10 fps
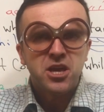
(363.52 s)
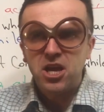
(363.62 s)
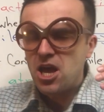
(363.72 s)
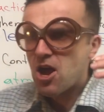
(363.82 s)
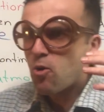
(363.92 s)

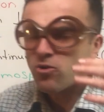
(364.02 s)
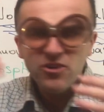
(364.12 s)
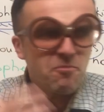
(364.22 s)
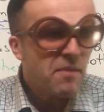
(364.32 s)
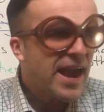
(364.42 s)

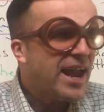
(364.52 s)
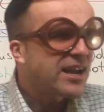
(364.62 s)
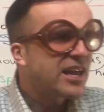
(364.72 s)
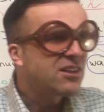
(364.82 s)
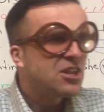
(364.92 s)

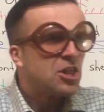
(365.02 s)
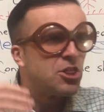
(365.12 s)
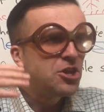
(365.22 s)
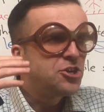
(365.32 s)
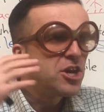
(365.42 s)
remaining
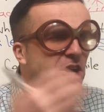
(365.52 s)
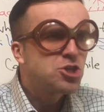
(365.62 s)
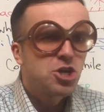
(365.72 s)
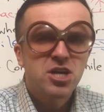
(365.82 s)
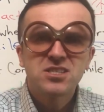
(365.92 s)
the
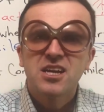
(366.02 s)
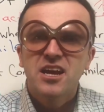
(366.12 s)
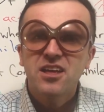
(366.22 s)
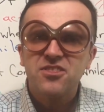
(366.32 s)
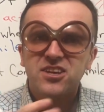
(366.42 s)
dishes
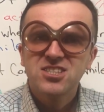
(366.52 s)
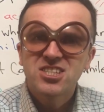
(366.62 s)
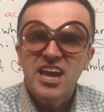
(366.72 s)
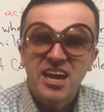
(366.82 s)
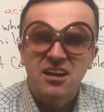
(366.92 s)
in the
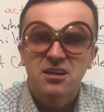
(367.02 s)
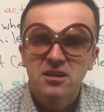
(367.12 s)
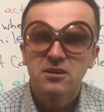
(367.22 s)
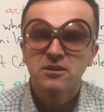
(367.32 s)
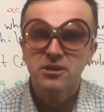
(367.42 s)
sink,
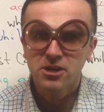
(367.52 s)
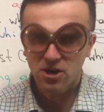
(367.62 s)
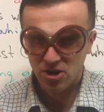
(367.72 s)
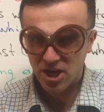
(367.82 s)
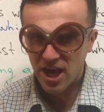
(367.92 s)

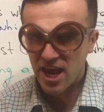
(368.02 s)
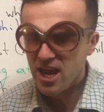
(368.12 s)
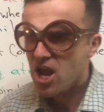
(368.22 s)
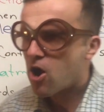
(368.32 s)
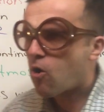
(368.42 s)
okay?
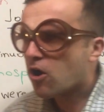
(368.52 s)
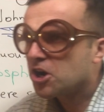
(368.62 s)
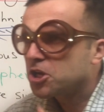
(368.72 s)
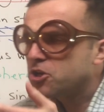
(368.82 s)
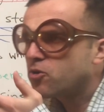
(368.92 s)

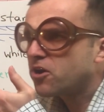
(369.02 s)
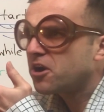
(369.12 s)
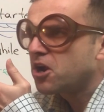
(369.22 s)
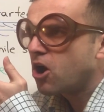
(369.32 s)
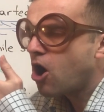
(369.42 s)
Or you
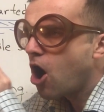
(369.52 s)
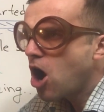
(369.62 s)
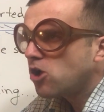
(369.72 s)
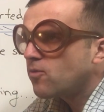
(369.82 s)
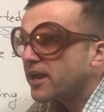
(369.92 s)
were
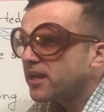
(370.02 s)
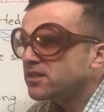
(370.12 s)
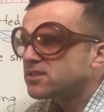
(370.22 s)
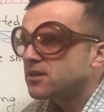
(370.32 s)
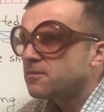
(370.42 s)

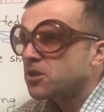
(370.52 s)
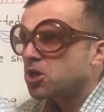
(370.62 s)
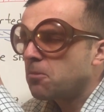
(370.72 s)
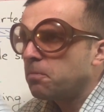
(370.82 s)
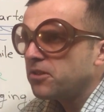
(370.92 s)
always
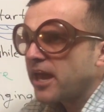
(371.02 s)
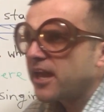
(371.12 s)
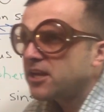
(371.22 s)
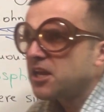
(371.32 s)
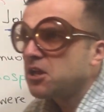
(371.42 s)

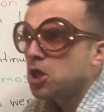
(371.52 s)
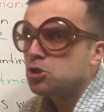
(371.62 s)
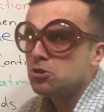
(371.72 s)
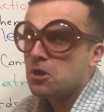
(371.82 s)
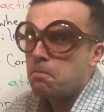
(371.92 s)
complaining
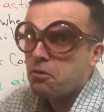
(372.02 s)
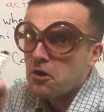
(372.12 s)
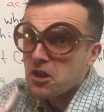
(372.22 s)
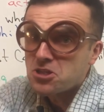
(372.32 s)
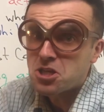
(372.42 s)
to the
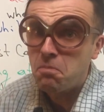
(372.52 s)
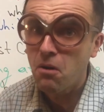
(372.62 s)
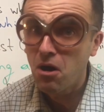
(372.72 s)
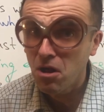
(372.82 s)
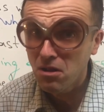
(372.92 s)

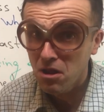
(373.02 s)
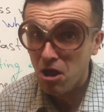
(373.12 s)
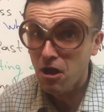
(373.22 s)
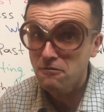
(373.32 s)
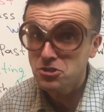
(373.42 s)
principal,
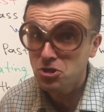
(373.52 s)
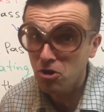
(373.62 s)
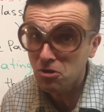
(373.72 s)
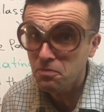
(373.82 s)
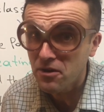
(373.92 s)

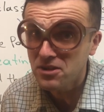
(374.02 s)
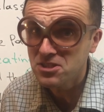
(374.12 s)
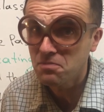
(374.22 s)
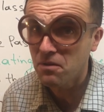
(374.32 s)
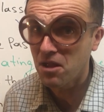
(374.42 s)
school
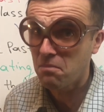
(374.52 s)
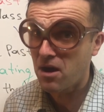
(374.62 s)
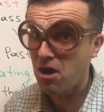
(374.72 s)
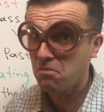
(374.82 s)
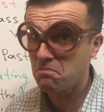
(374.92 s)
principal,
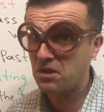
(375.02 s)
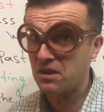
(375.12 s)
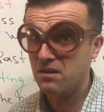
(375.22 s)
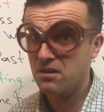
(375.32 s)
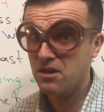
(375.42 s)
about
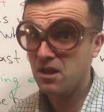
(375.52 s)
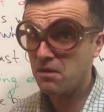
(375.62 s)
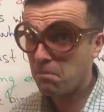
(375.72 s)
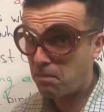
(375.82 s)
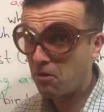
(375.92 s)
me,
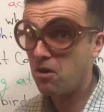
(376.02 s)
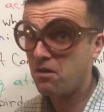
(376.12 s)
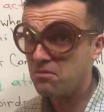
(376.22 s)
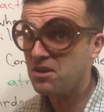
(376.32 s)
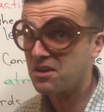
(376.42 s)
about poor
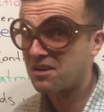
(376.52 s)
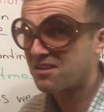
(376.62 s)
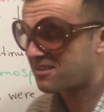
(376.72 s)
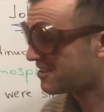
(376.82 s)
me.